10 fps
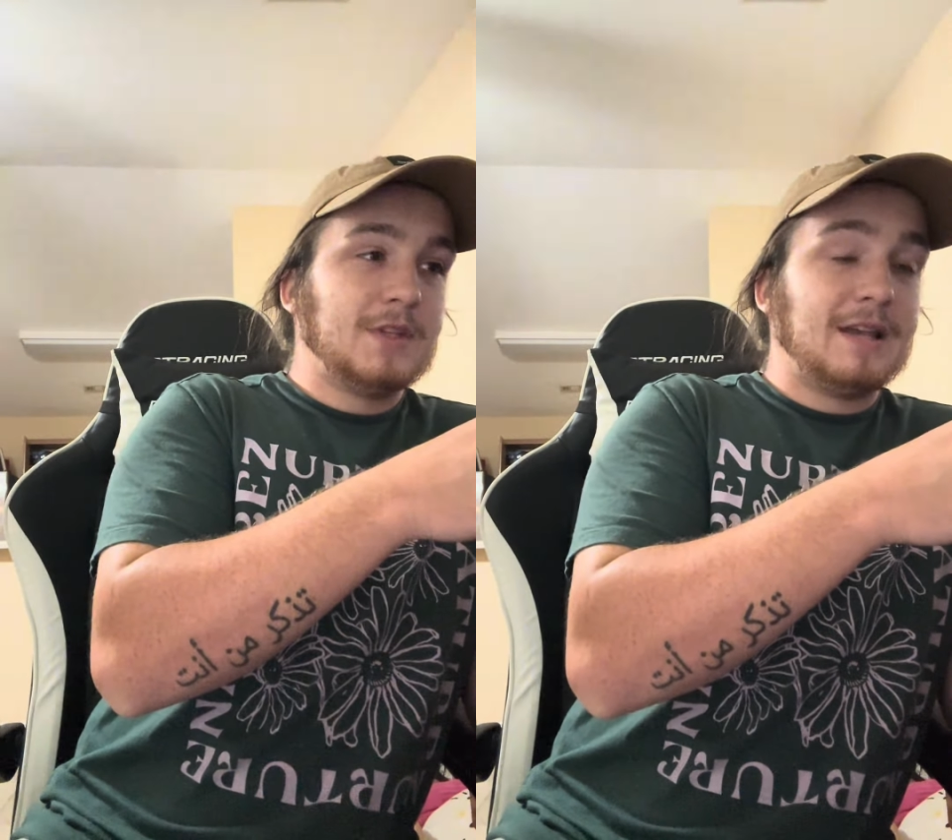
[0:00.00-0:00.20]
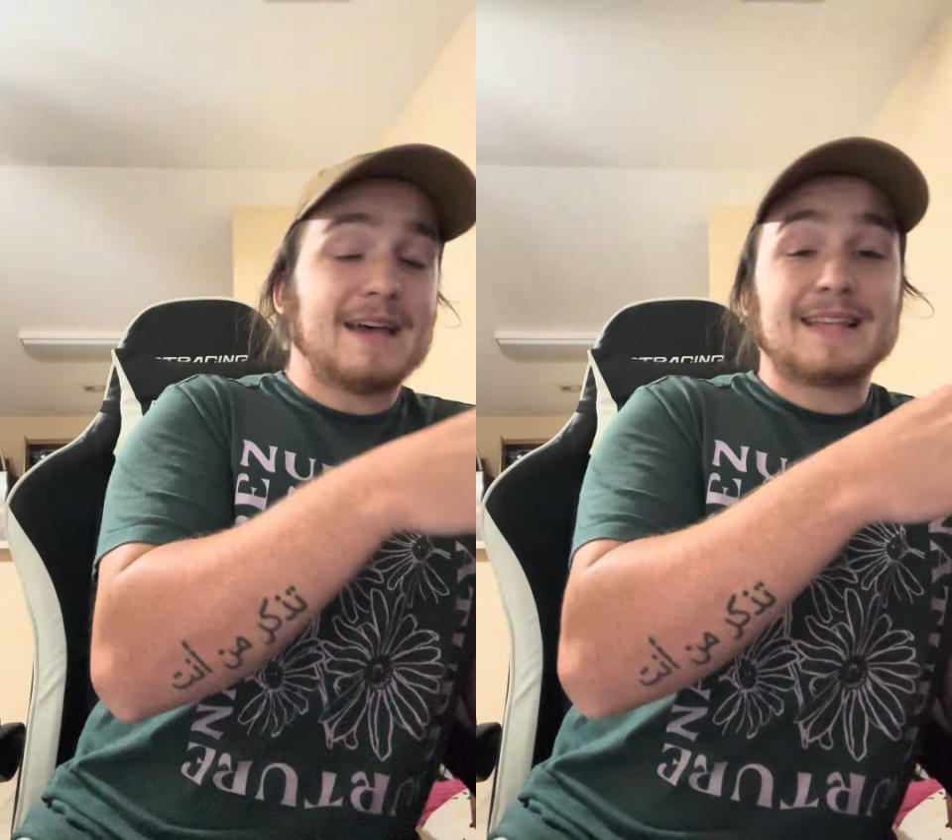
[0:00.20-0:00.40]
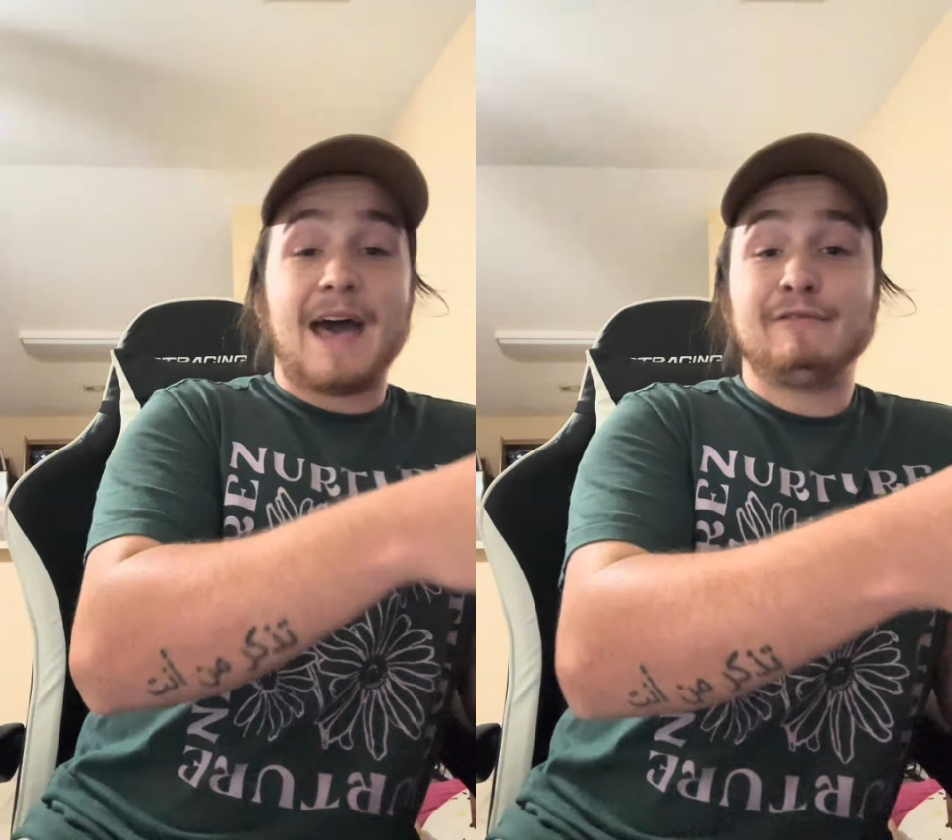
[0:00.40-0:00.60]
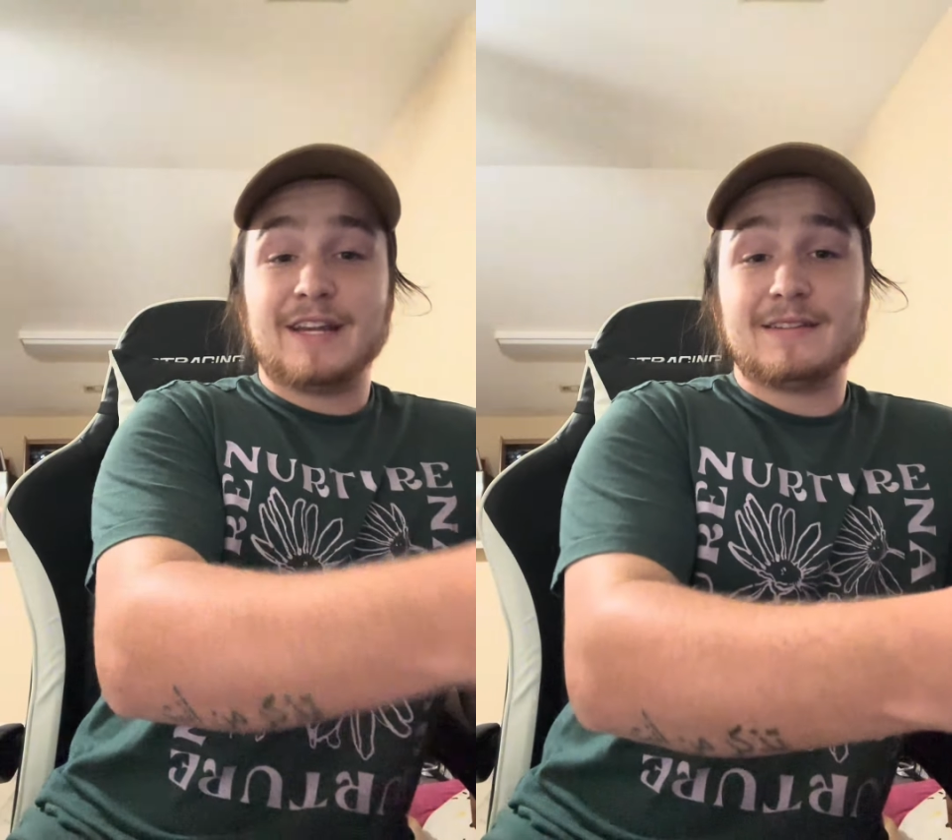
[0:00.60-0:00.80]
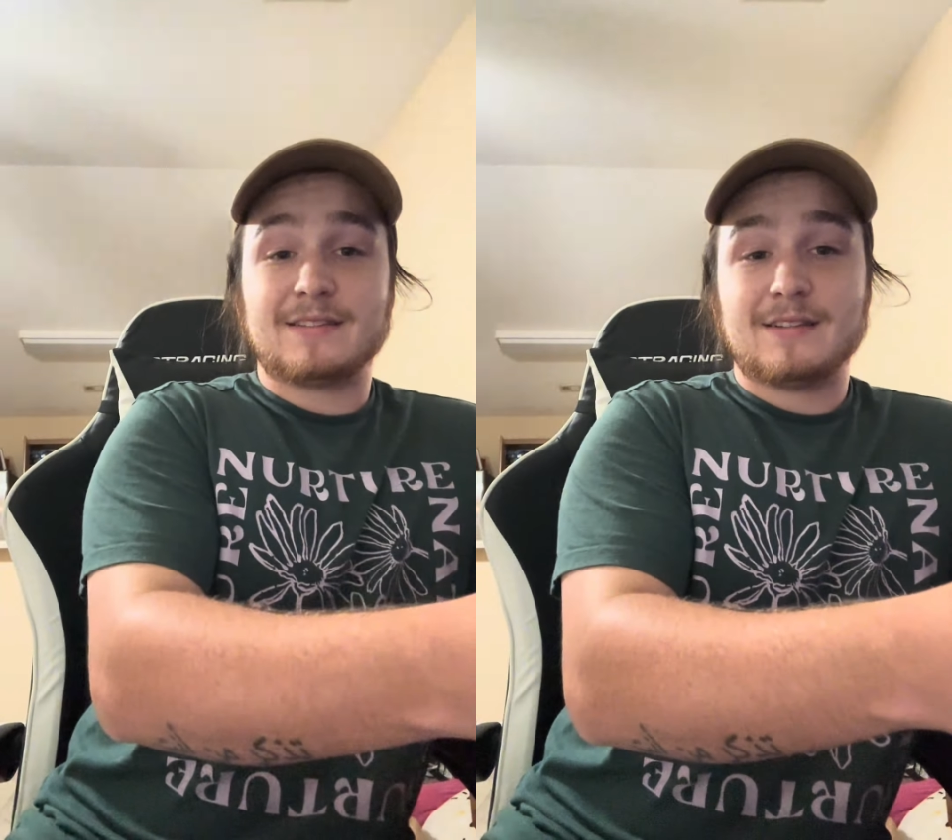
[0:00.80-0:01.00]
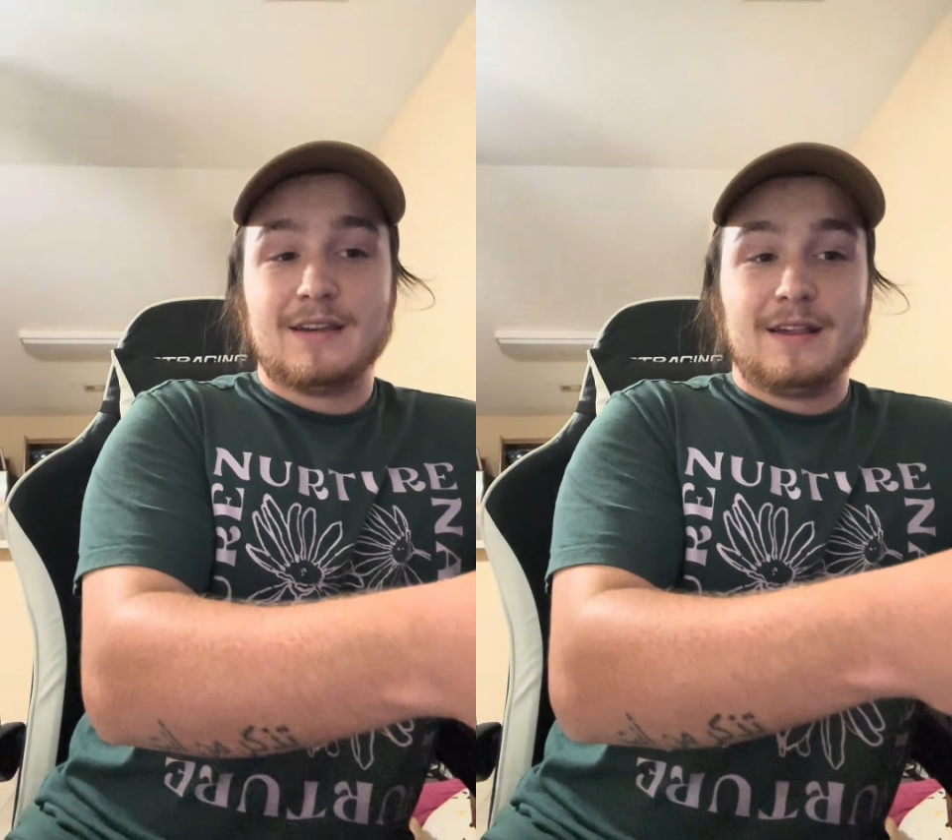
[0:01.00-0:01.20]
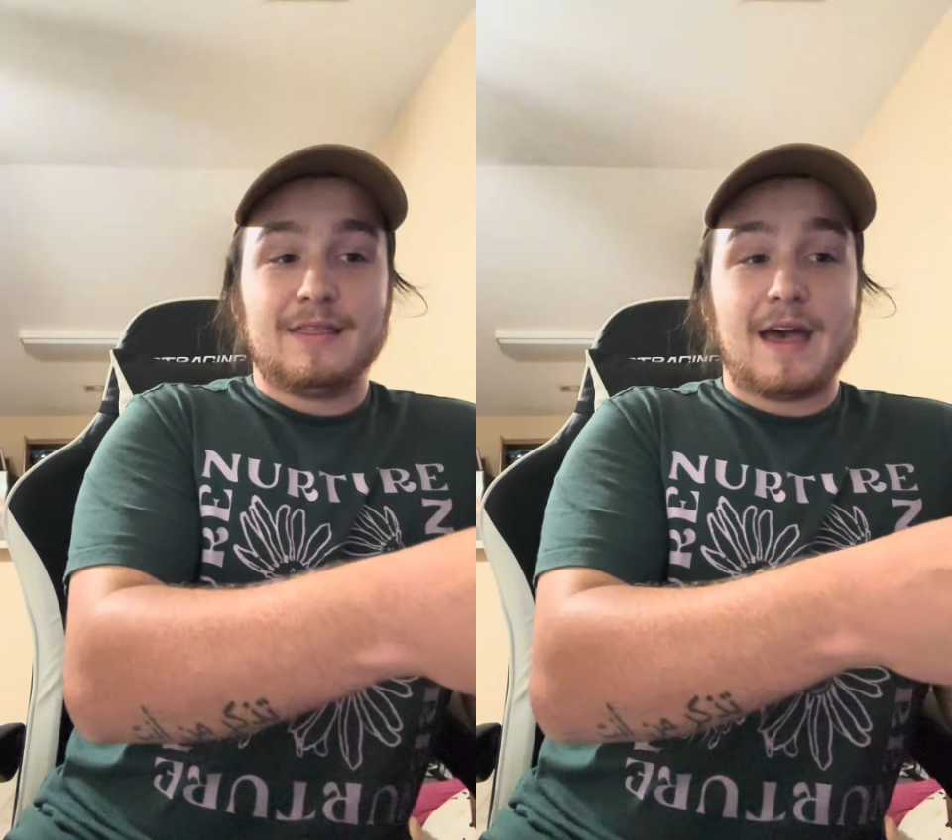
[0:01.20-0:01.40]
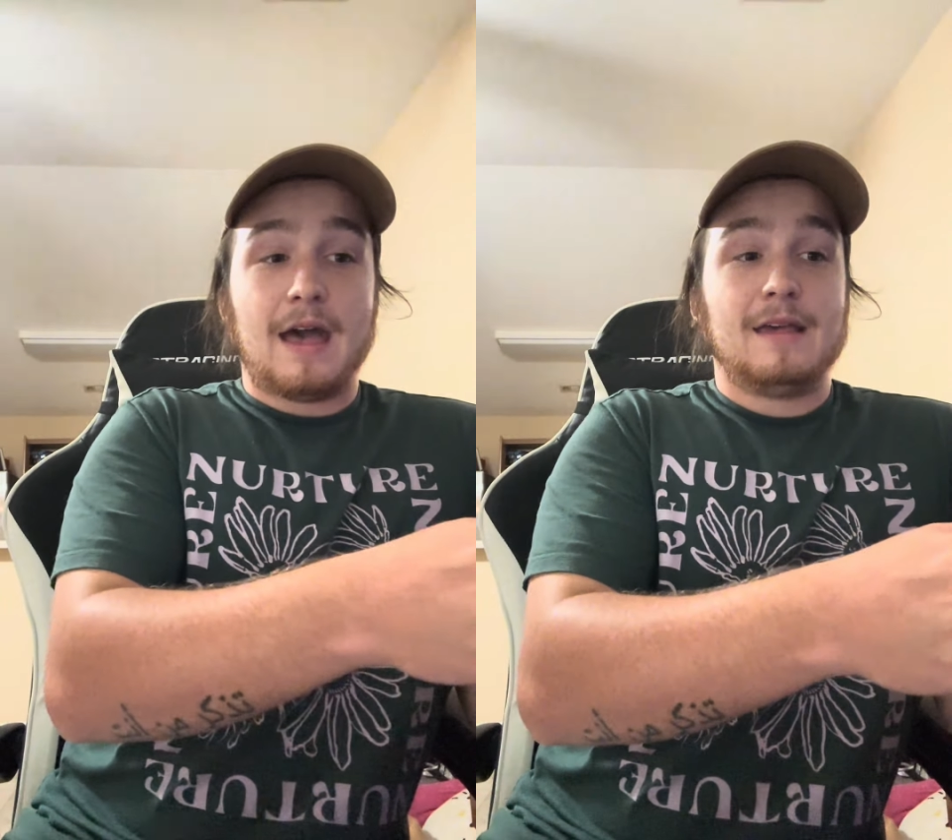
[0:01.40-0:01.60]
as evidence
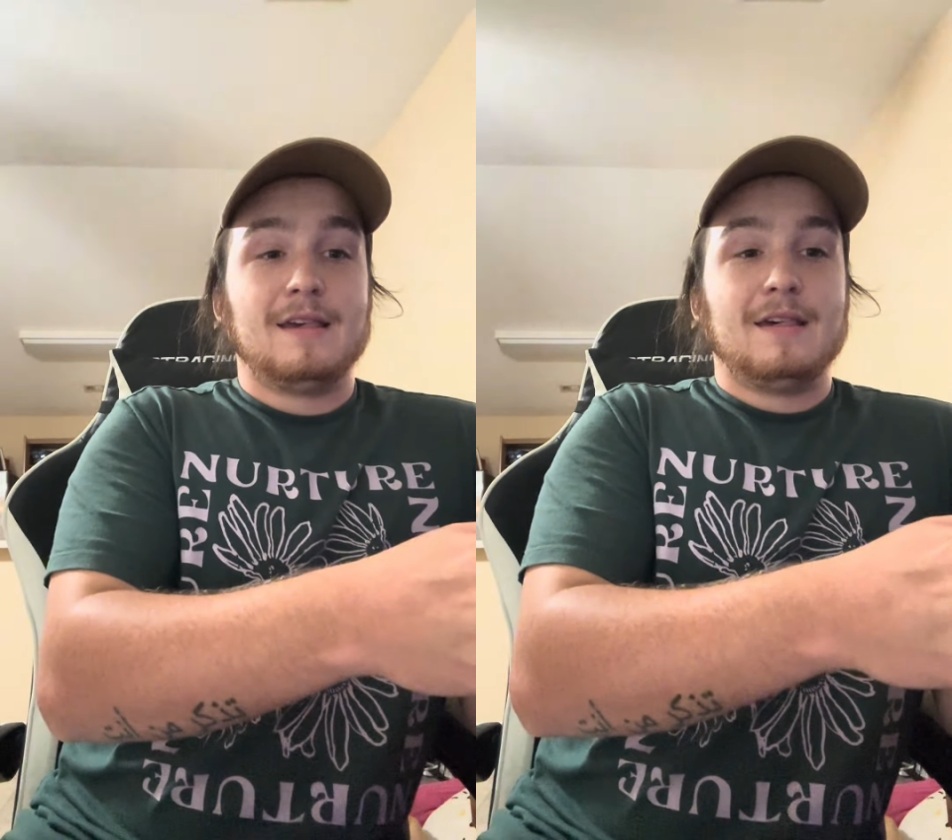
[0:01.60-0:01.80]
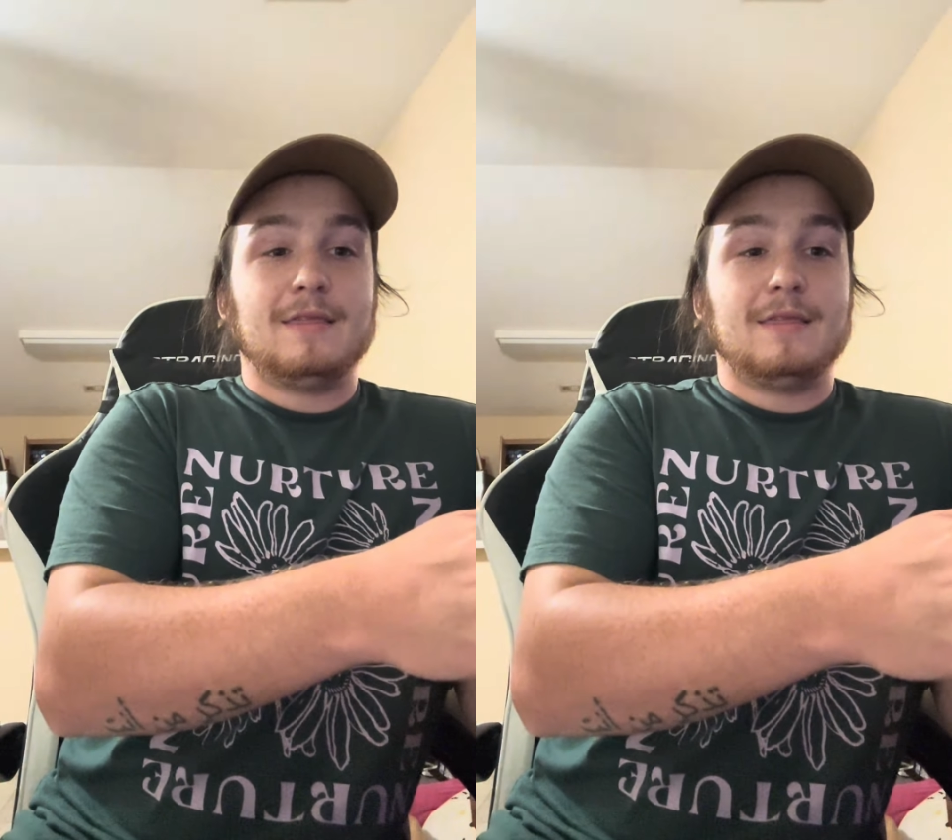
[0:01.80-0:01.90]
that